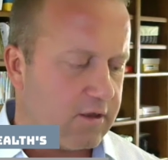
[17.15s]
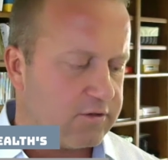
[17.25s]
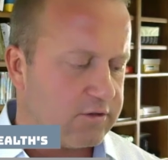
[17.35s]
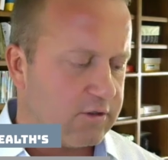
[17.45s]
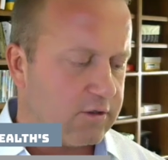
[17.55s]

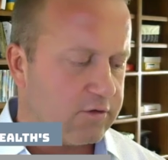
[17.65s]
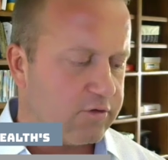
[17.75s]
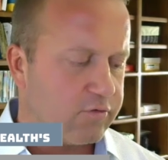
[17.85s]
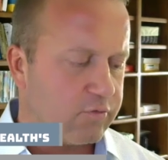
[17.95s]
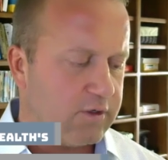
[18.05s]
under
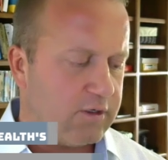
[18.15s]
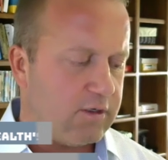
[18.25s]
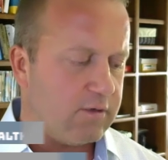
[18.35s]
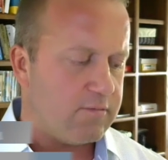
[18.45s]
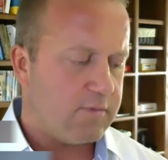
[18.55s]

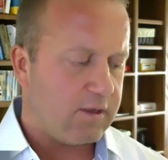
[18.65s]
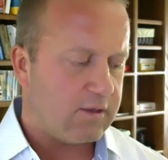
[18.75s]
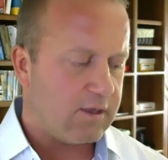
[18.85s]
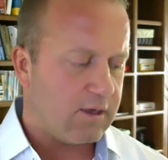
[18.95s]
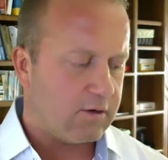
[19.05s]
three main
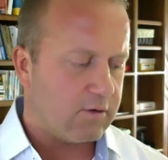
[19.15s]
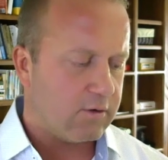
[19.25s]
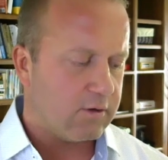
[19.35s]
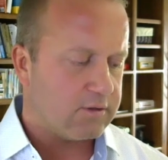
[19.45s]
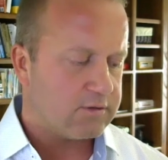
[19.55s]

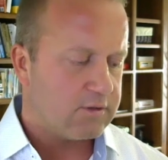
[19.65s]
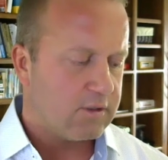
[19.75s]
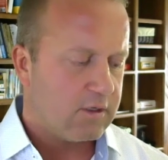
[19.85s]
categories: